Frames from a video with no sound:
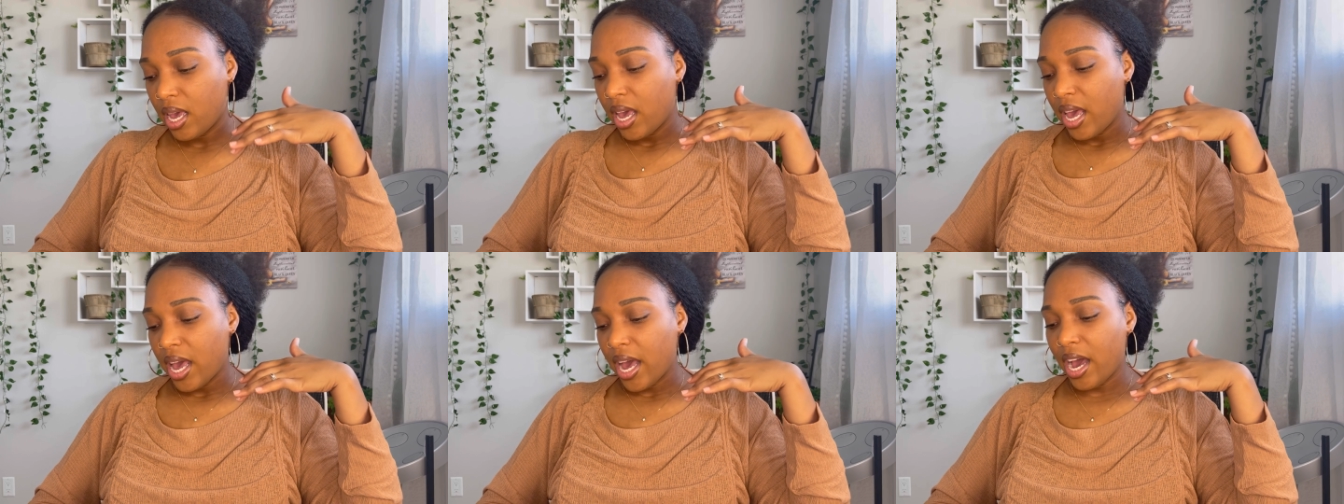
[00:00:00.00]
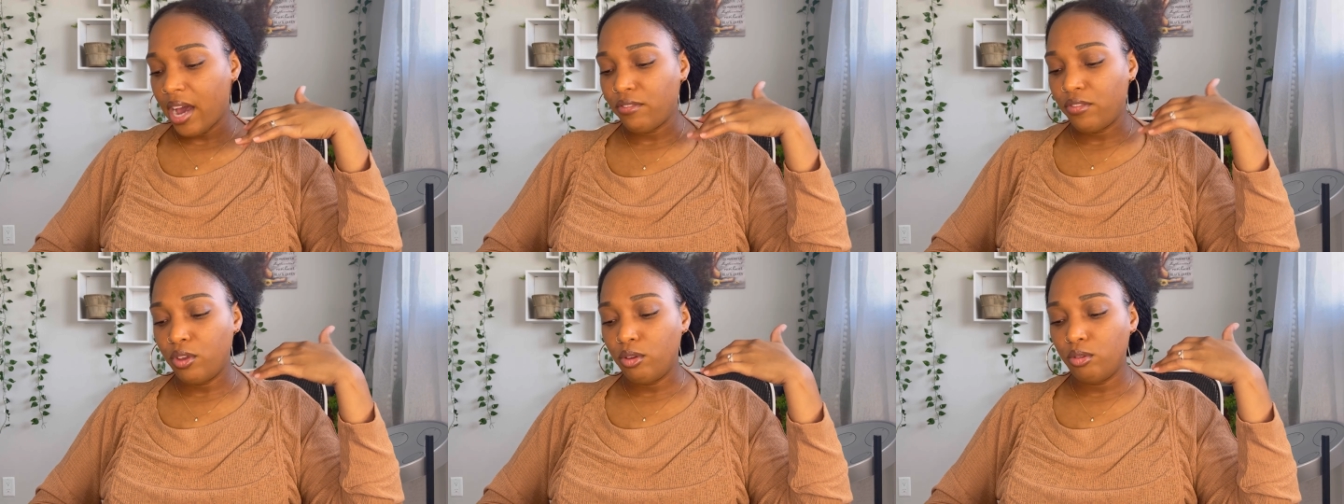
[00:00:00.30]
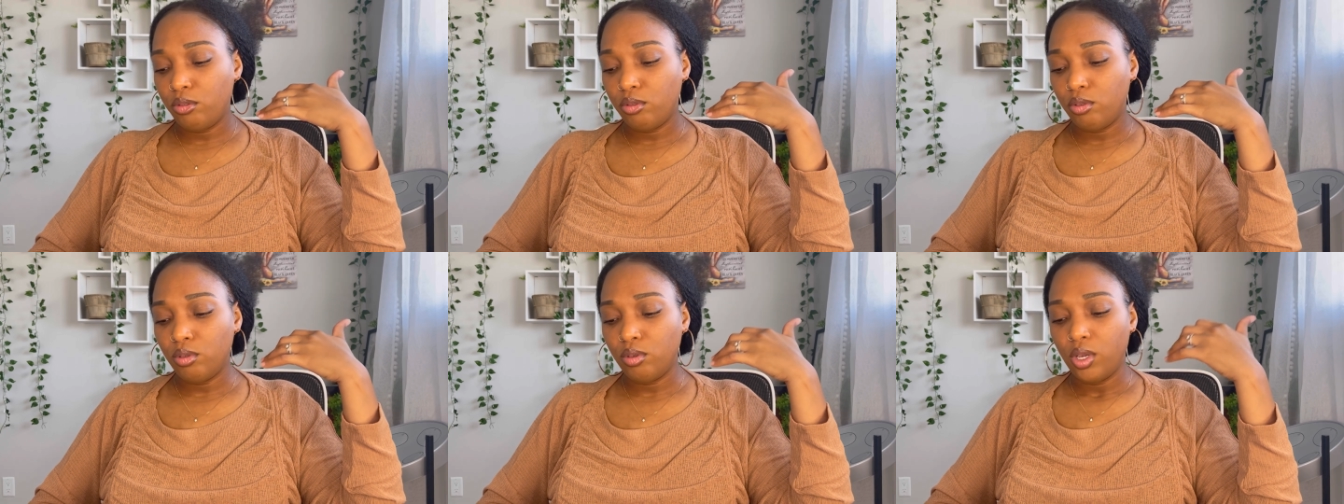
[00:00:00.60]
Have
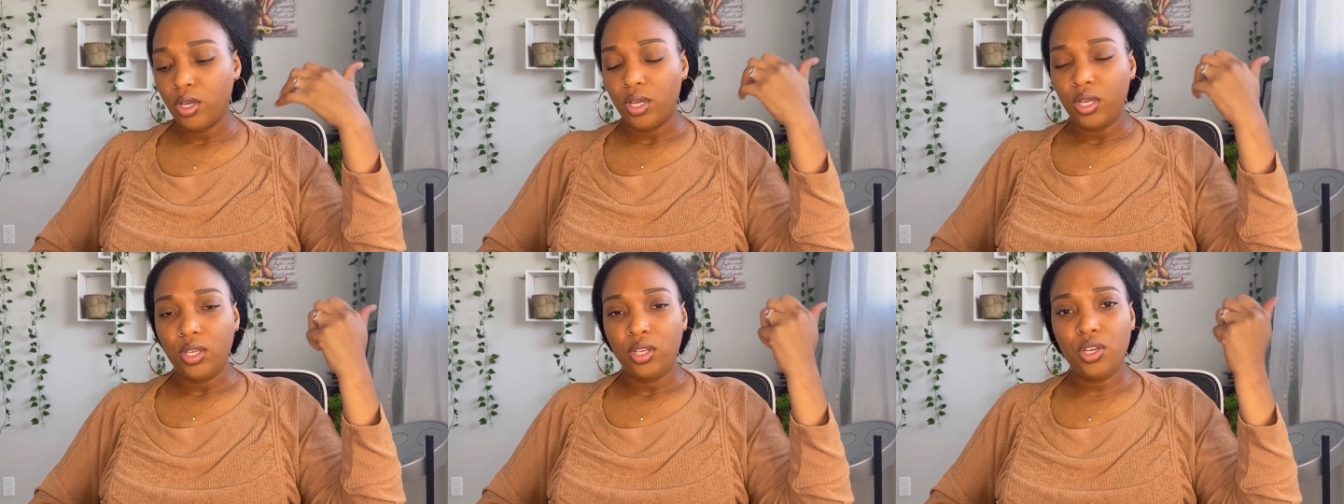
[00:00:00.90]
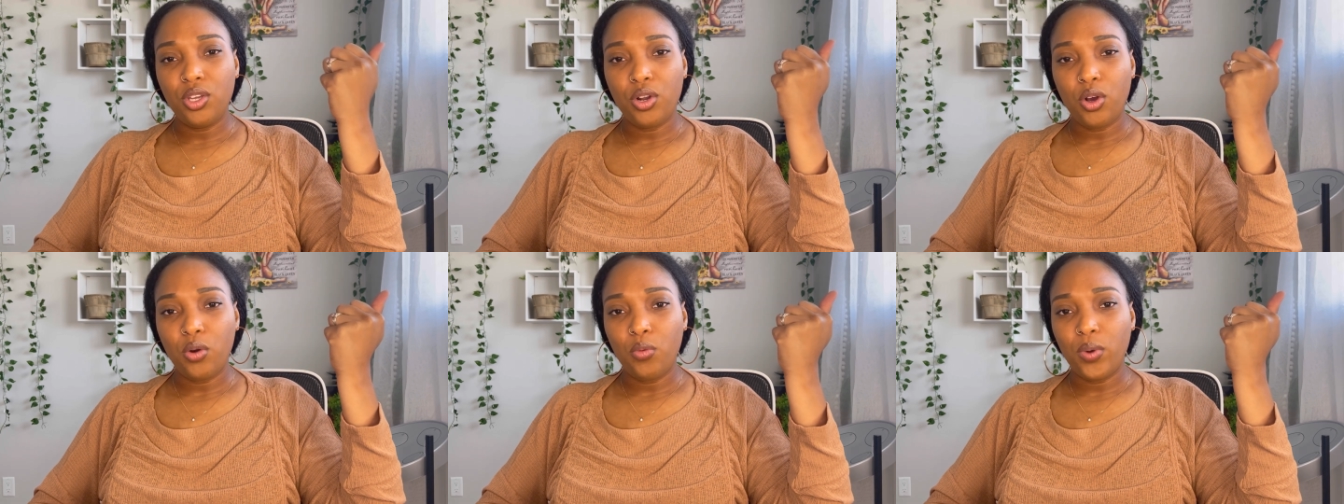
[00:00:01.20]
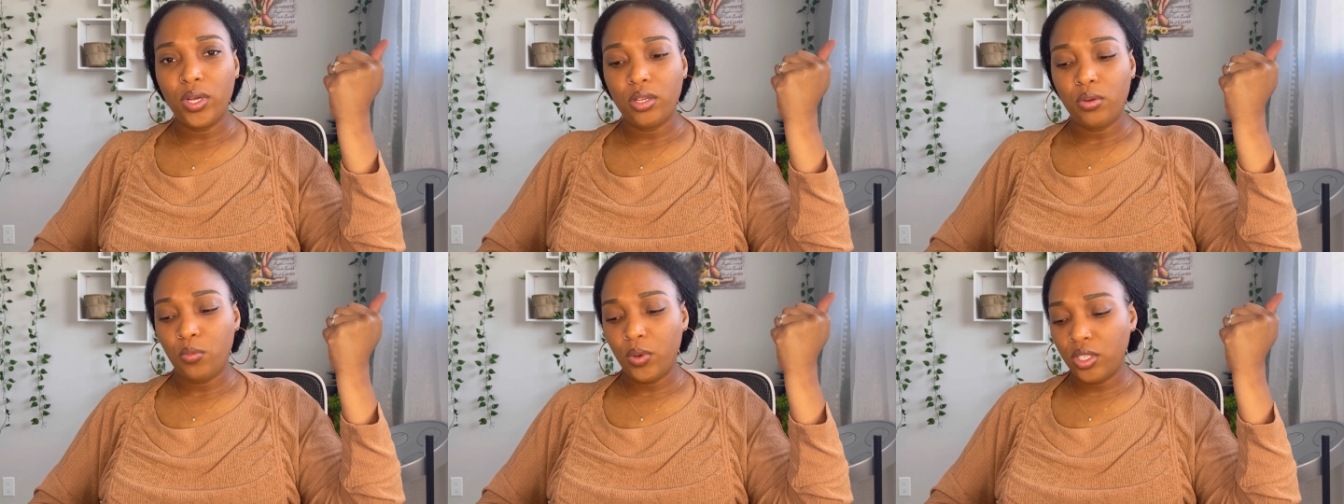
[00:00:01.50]
you, you know,
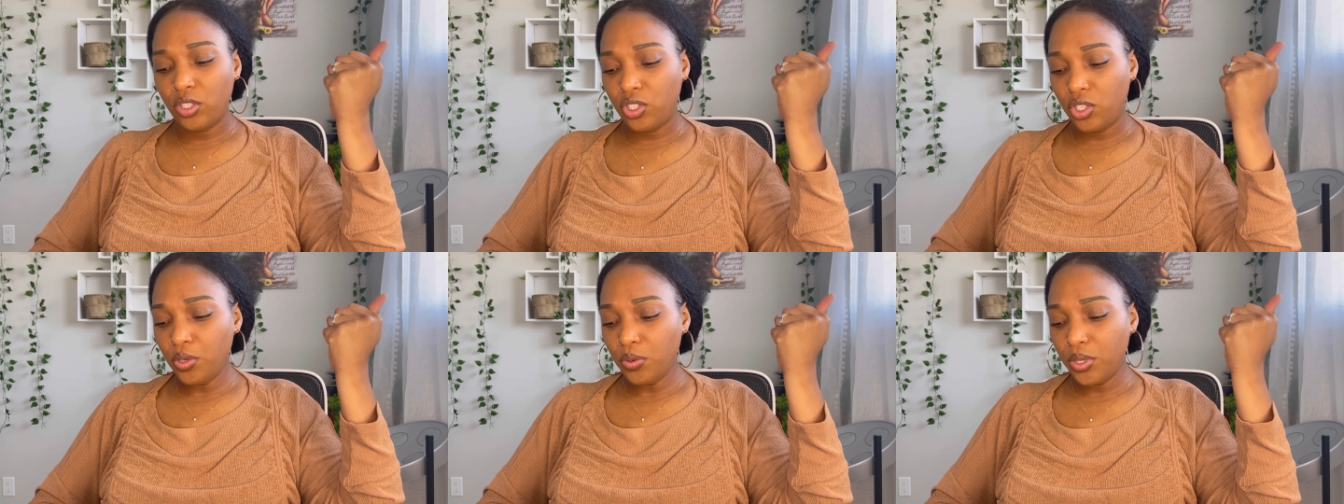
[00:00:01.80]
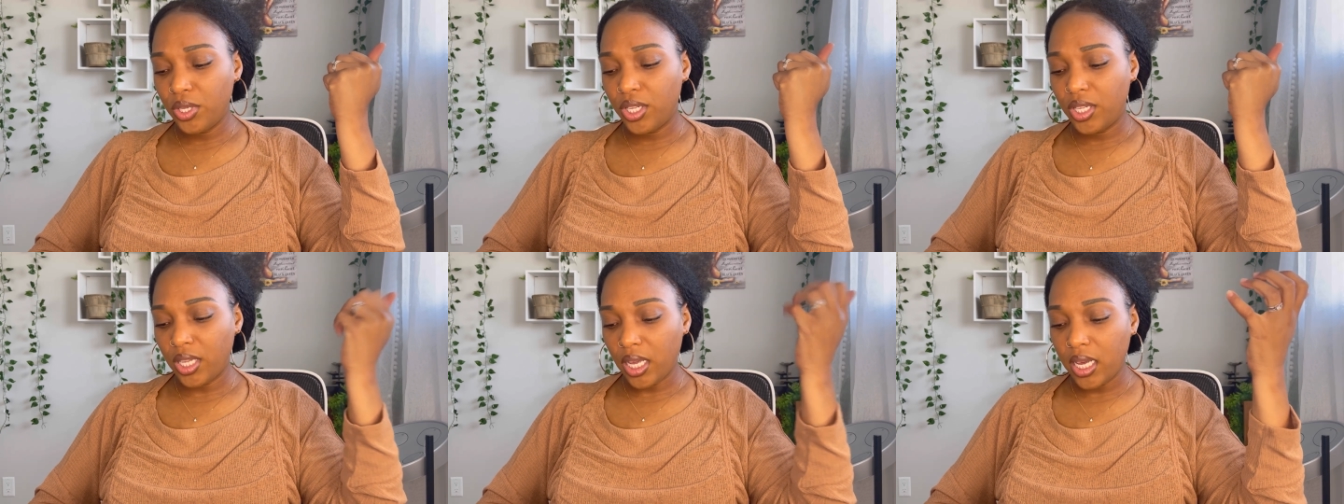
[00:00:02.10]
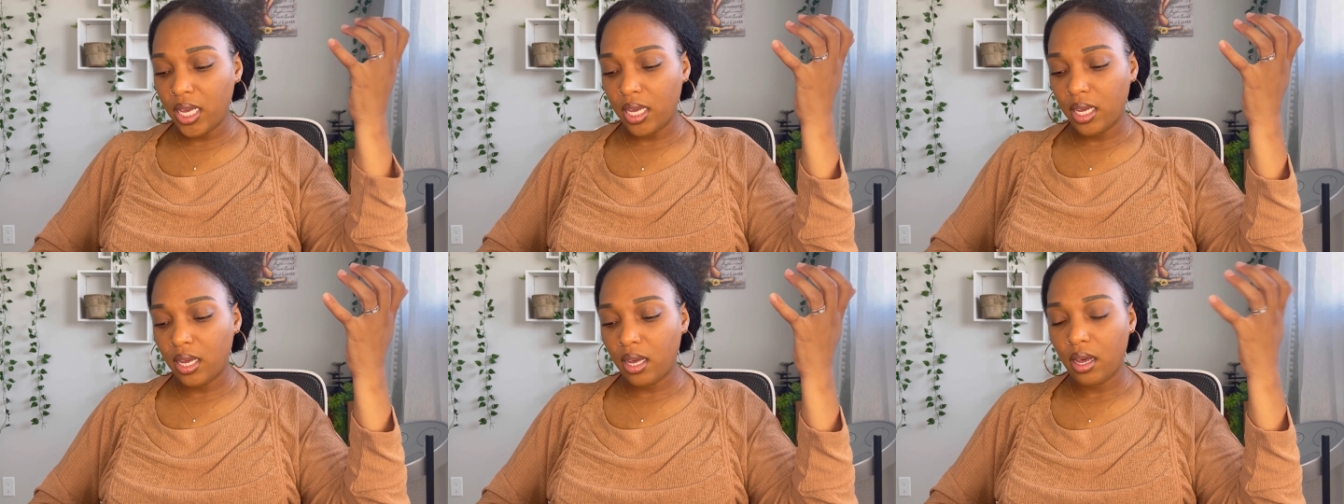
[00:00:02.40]
what do you
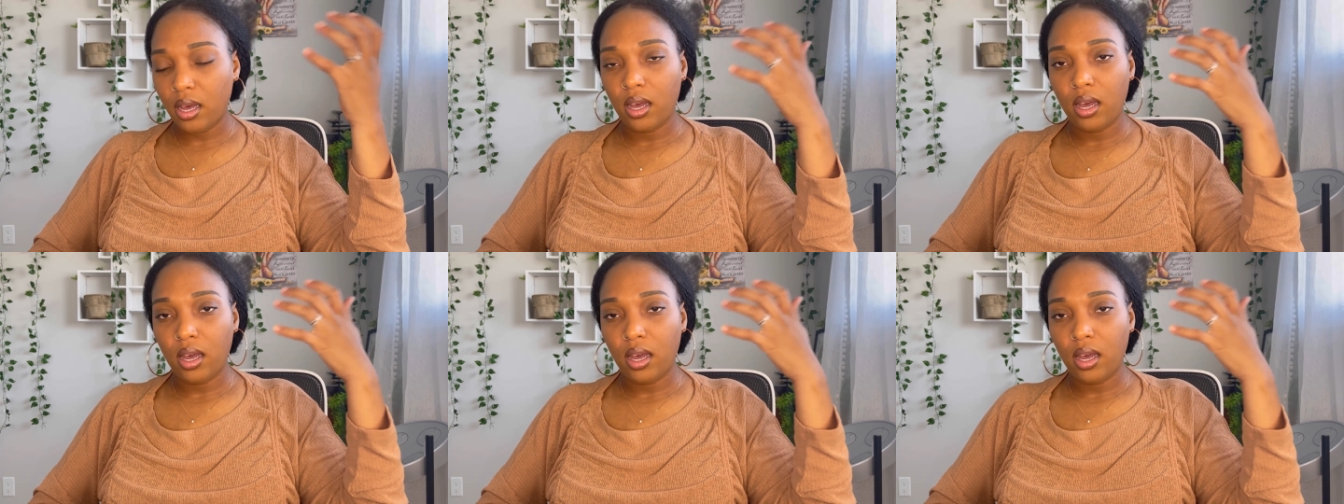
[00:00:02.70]
think,